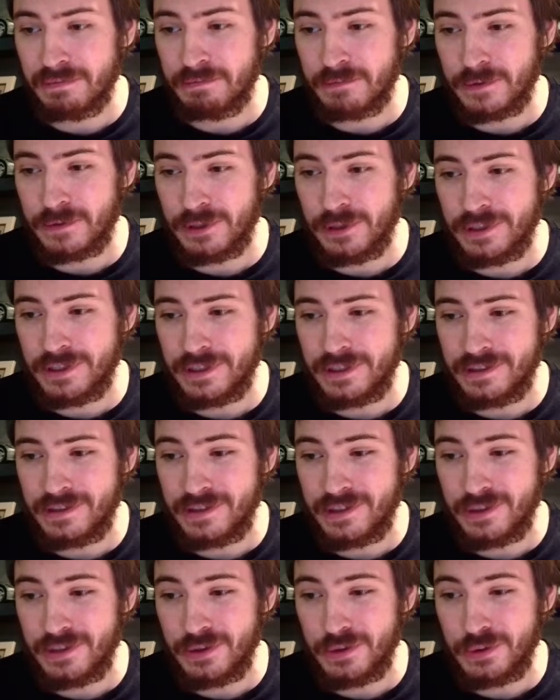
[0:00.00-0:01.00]
Looking
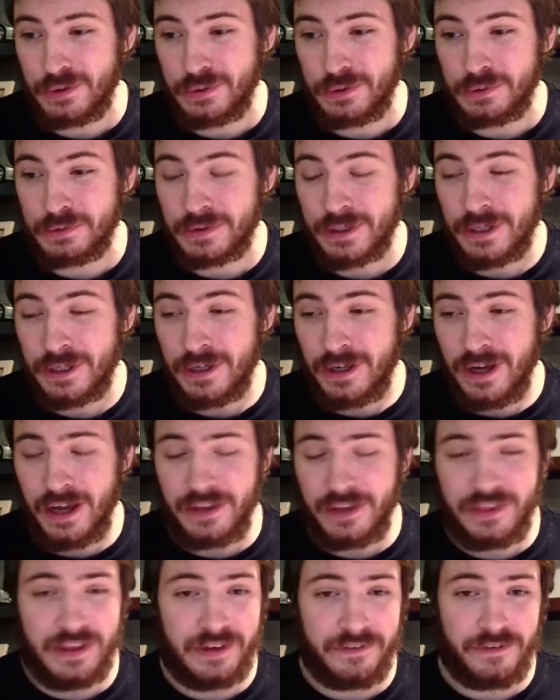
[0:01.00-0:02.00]
to, I
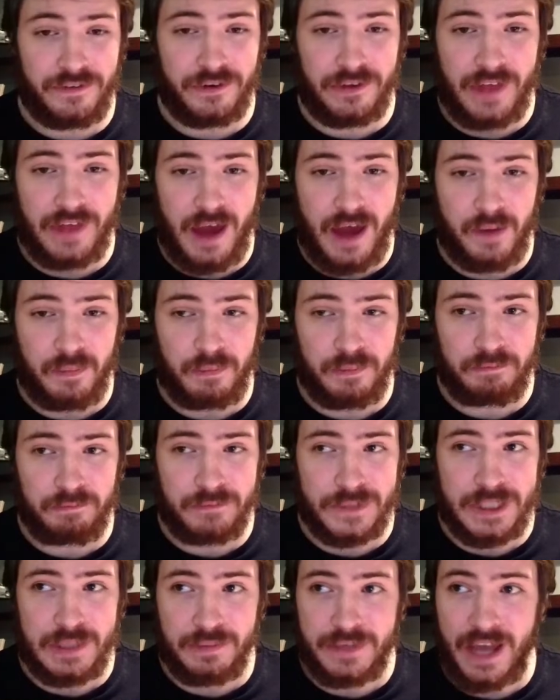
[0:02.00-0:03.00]
think for them,
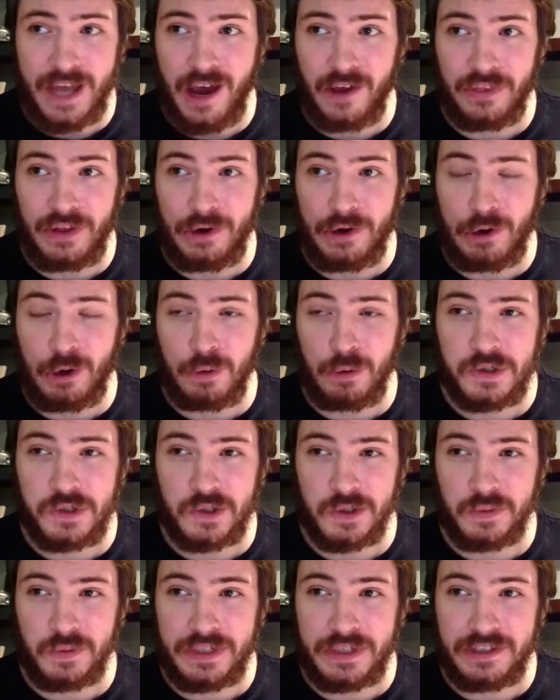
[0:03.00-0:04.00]
deep down, their hopes
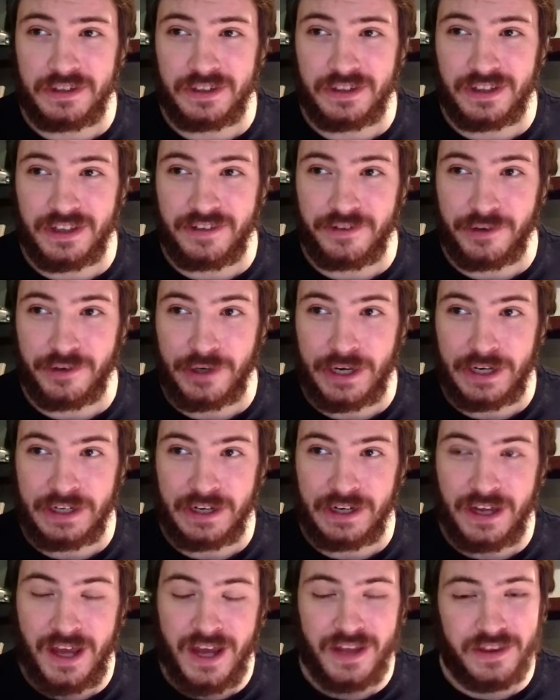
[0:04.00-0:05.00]
would be delivering
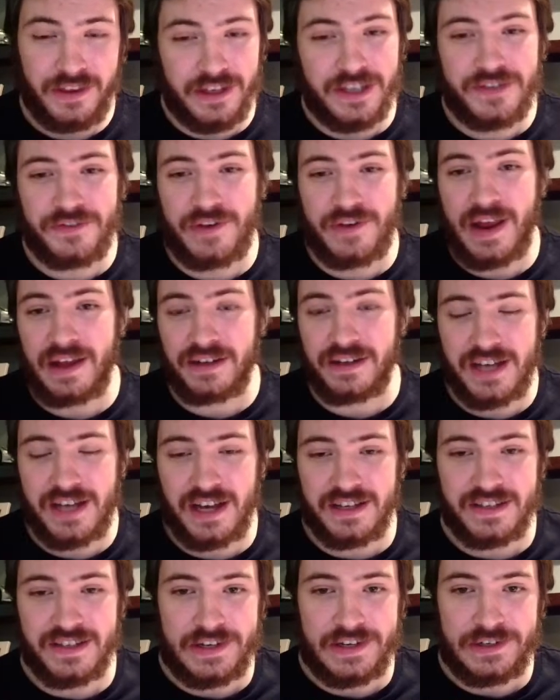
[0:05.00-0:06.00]
this
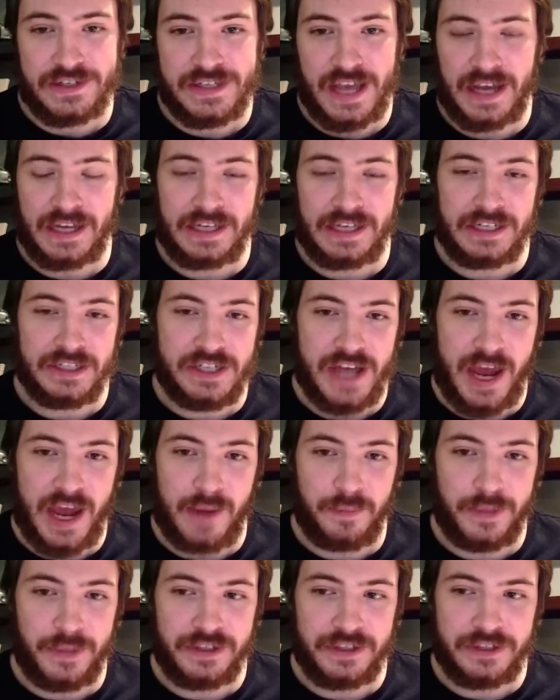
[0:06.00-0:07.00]
franchise their second
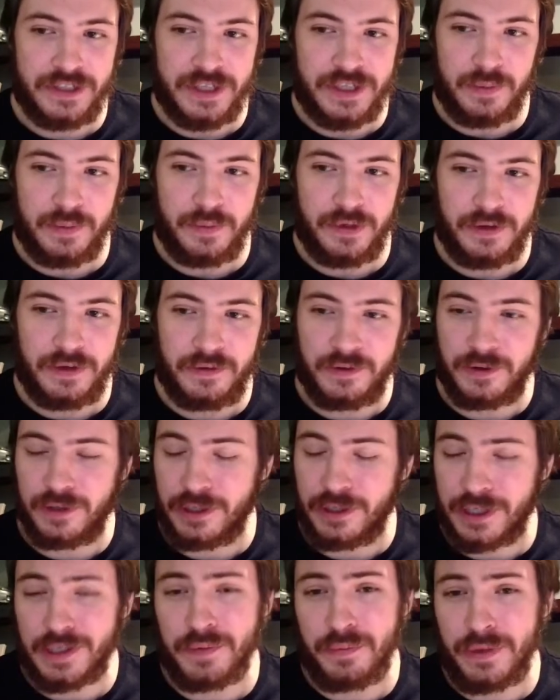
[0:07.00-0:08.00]
championship,
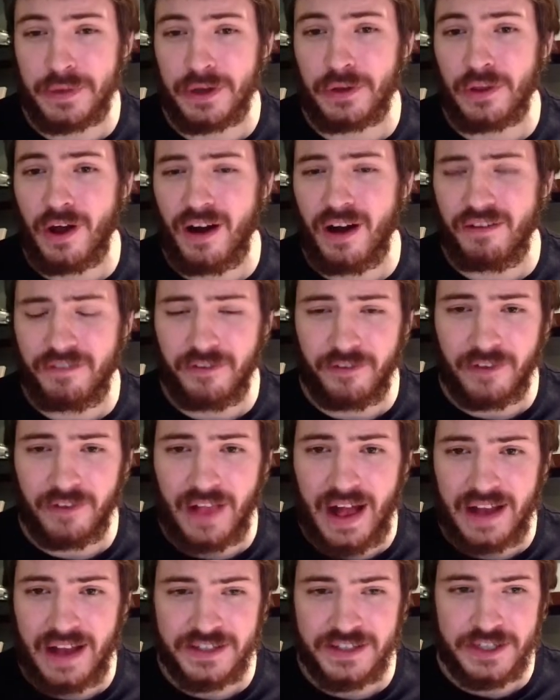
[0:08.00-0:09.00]
looking to build off of
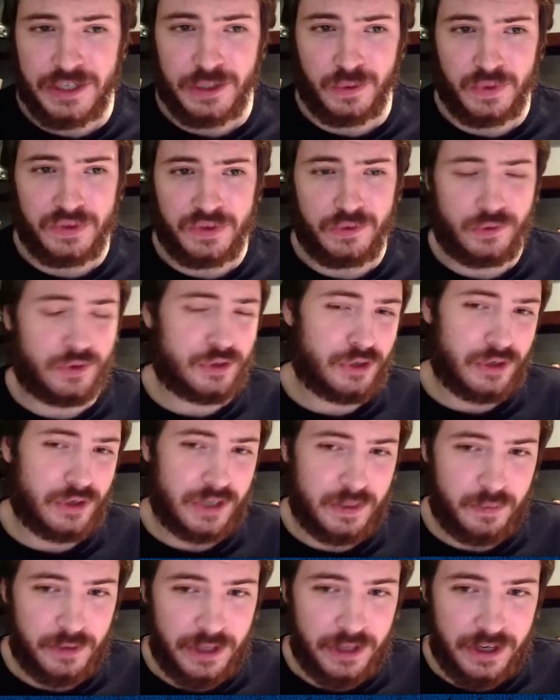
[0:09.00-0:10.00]
last year with the
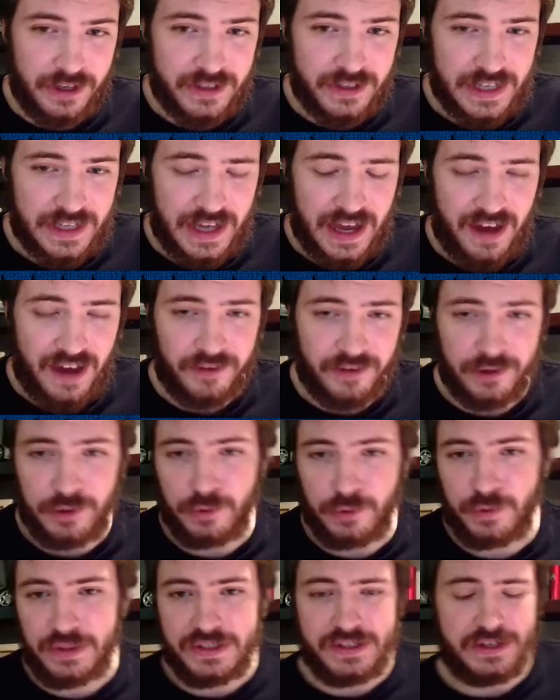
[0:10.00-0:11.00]
returning players they have, the new
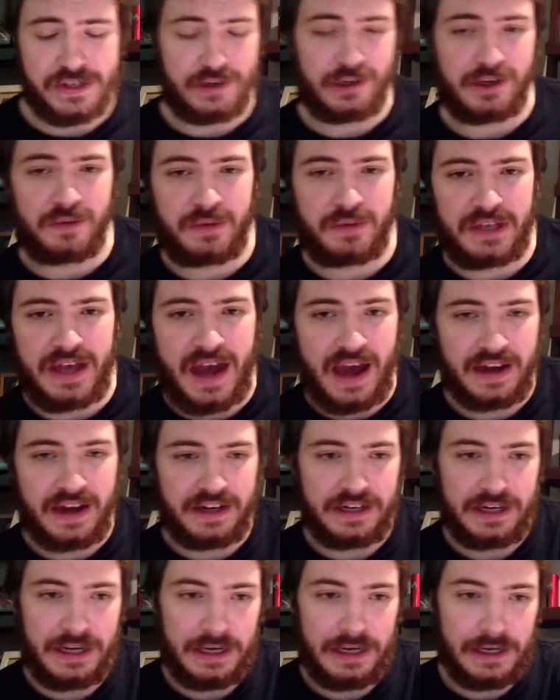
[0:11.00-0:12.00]
ones they're going to be
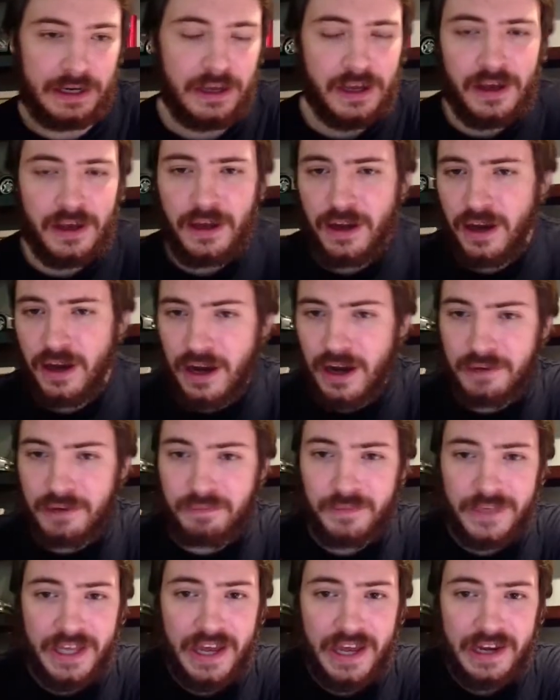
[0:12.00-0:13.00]
adding in.
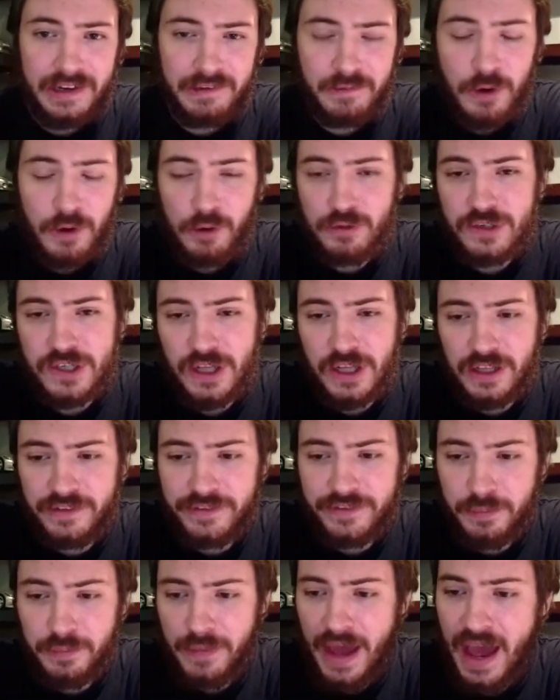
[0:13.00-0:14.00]
Getting
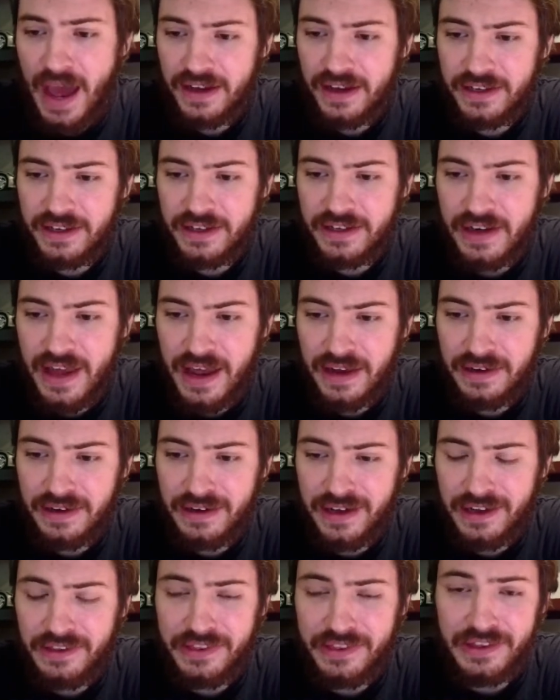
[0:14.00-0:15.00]
O'Sullivan back in net,
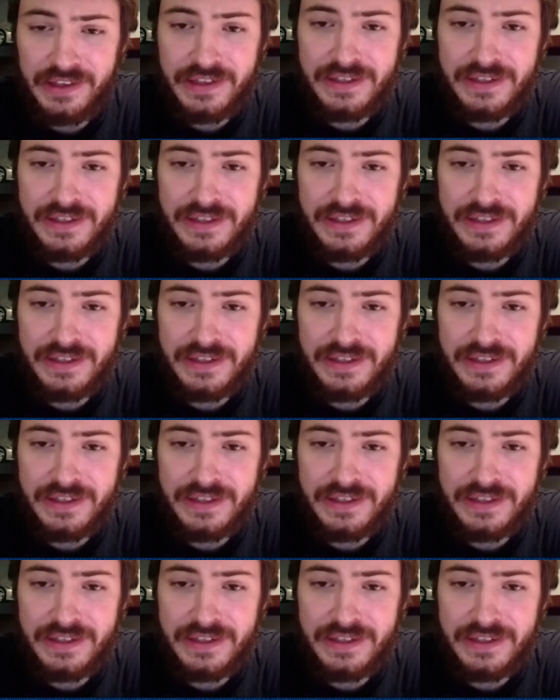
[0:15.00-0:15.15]
I think, is